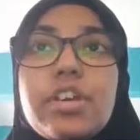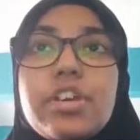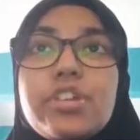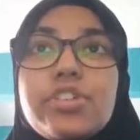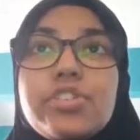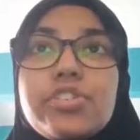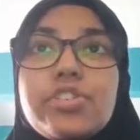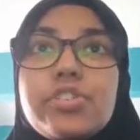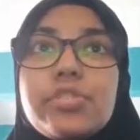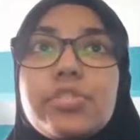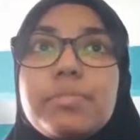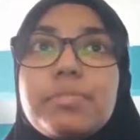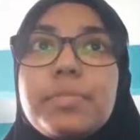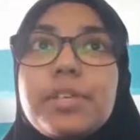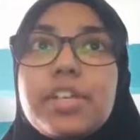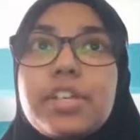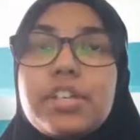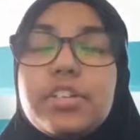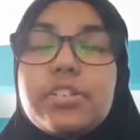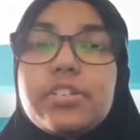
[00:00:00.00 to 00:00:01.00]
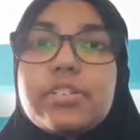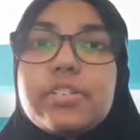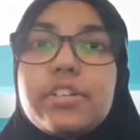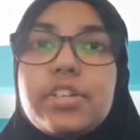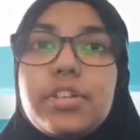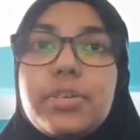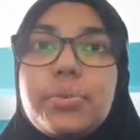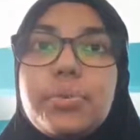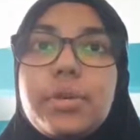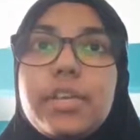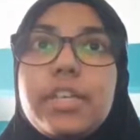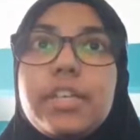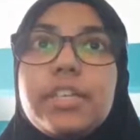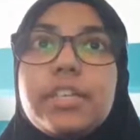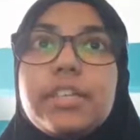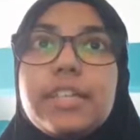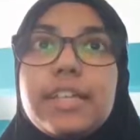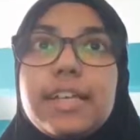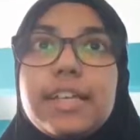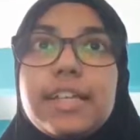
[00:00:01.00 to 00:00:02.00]
should be addressed in a way
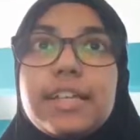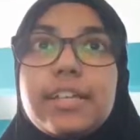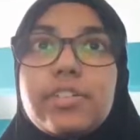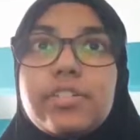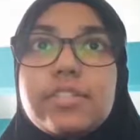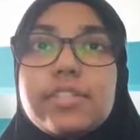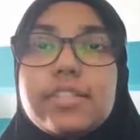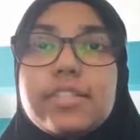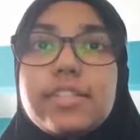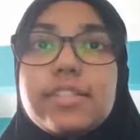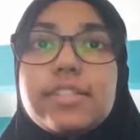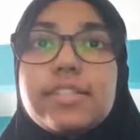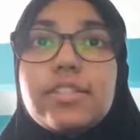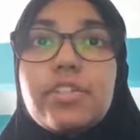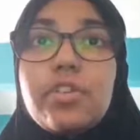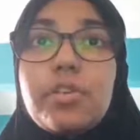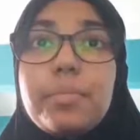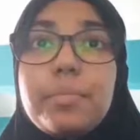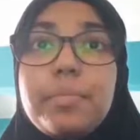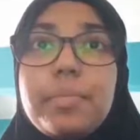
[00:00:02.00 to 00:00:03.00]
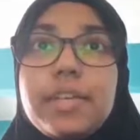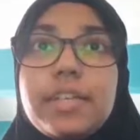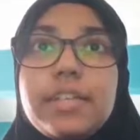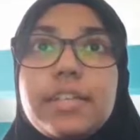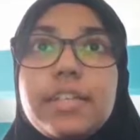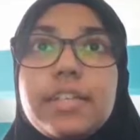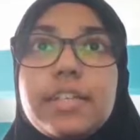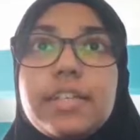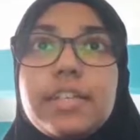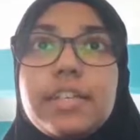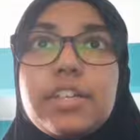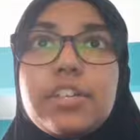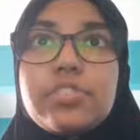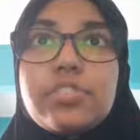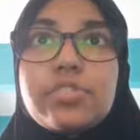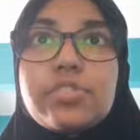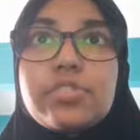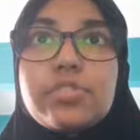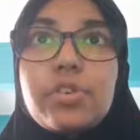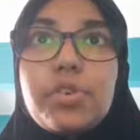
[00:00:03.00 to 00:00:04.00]
that considers competing
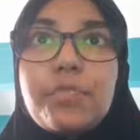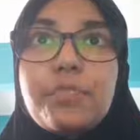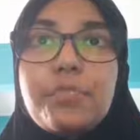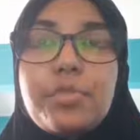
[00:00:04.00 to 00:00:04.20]
interests of